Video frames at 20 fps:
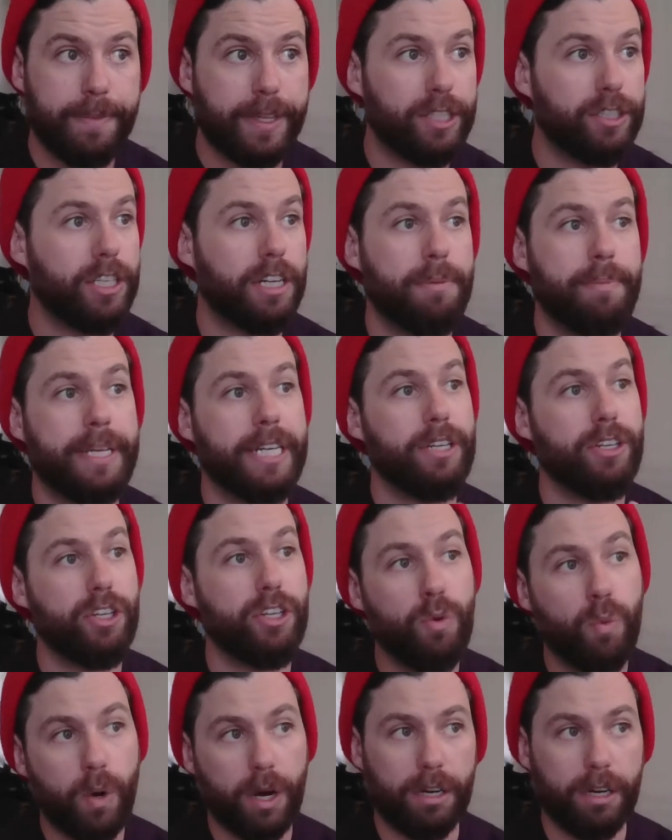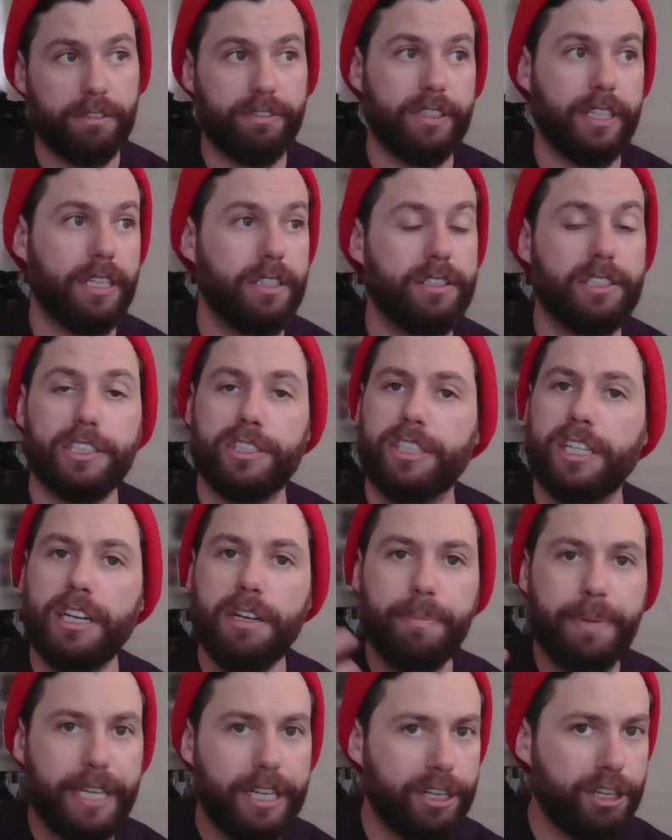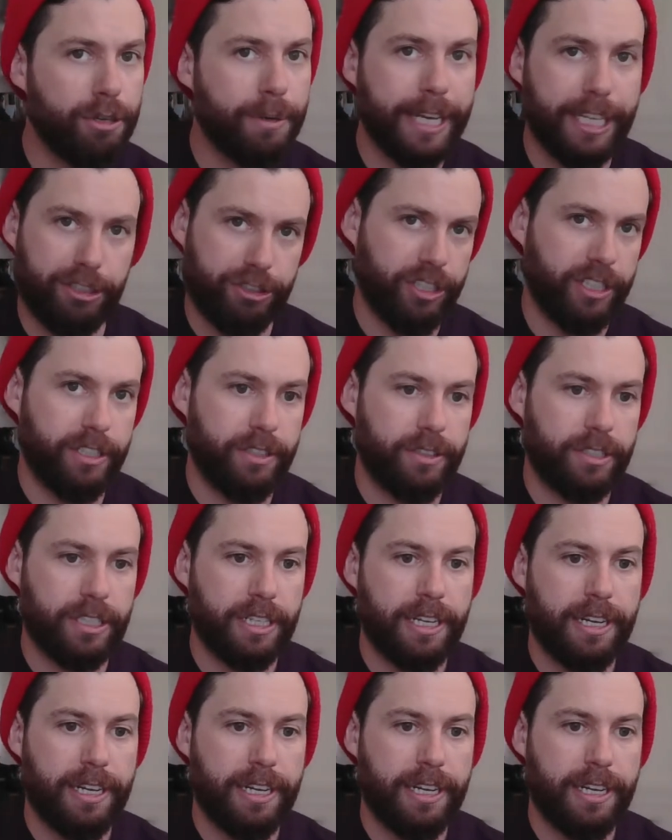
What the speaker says: There's going to be new workflows. There's going to be new issues.